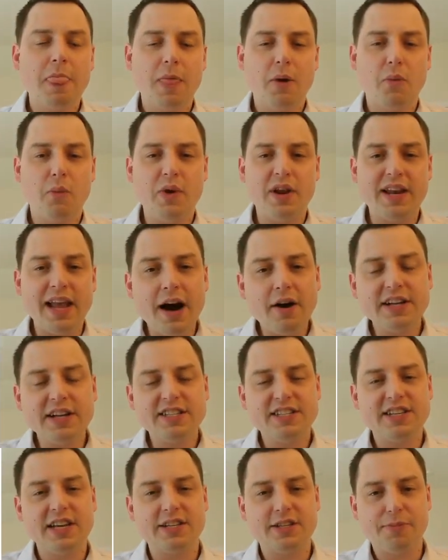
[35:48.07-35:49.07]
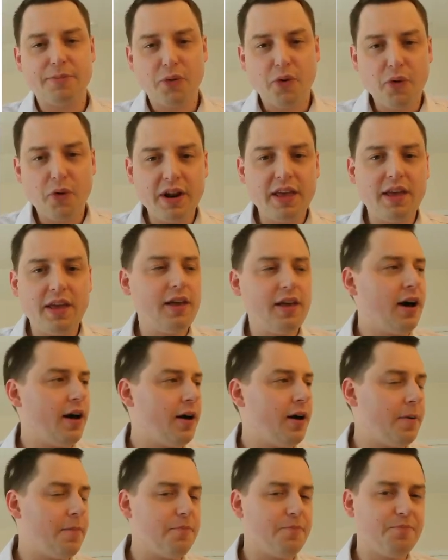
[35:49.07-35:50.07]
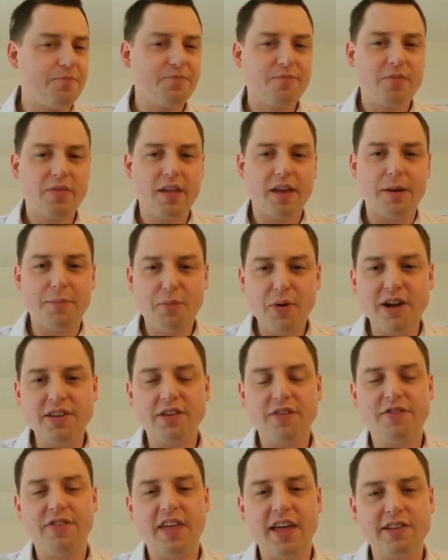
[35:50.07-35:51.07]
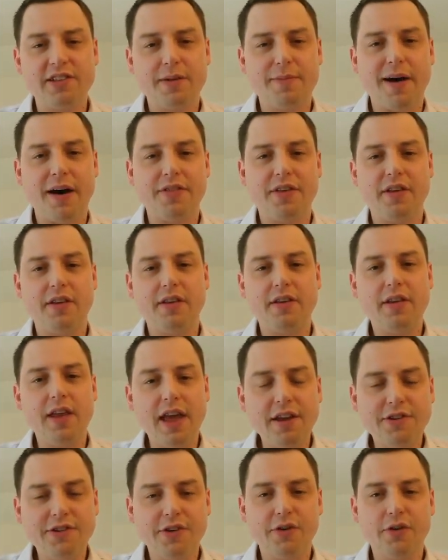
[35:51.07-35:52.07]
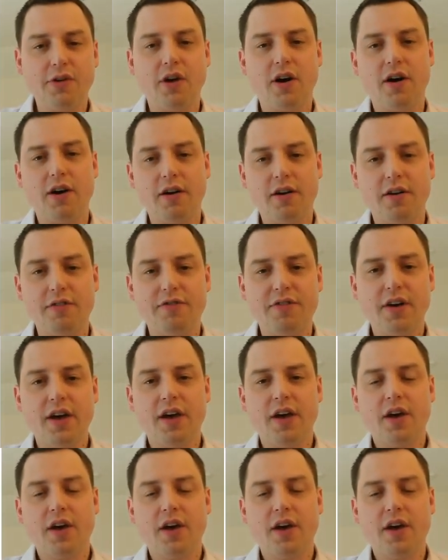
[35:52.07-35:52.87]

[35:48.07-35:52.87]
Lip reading: We now can say some pretty impressive things about the nature of